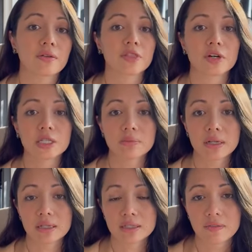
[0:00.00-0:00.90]
30
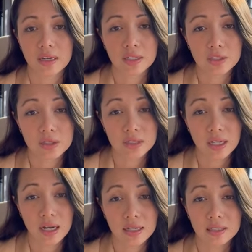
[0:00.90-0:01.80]
minutes of
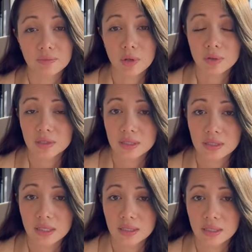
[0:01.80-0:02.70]
exercise most
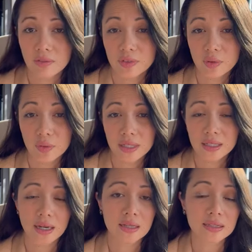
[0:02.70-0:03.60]
days of the
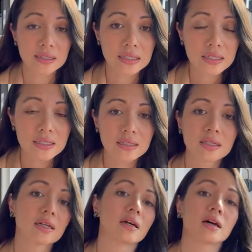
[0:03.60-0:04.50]
week at
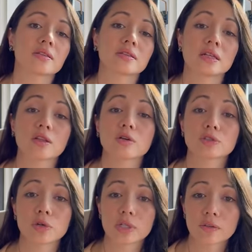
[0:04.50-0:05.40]
least, the low
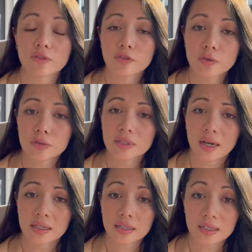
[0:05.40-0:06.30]
sodium foods
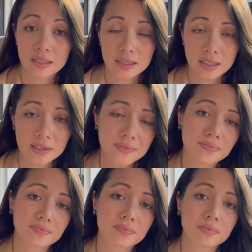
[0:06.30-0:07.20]
I listed,
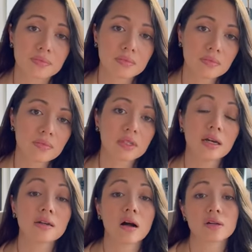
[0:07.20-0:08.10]

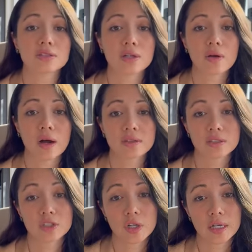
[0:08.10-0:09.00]
and also
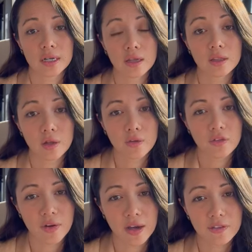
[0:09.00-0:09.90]
concentrating on low
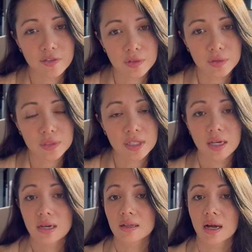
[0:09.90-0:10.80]
fat foods.
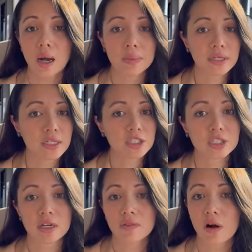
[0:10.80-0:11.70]
A
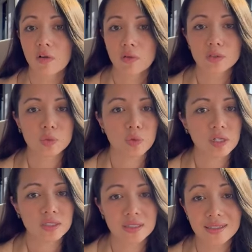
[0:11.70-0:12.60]
combination of all those
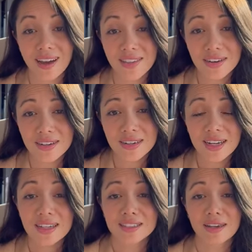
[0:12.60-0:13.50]
work together
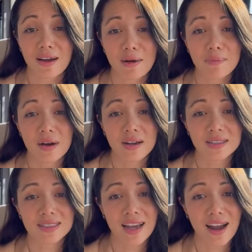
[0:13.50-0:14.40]
to help
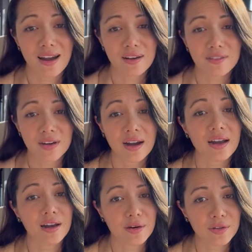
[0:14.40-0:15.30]
us have a
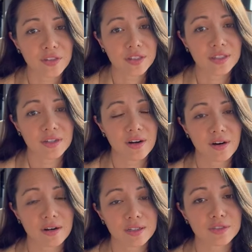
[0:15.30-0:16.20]
healthy
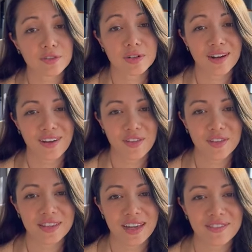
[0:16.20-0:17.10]
heart for a
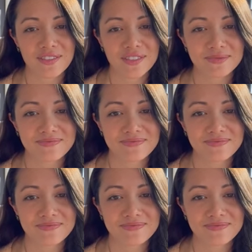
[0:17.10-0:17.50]
healthy life.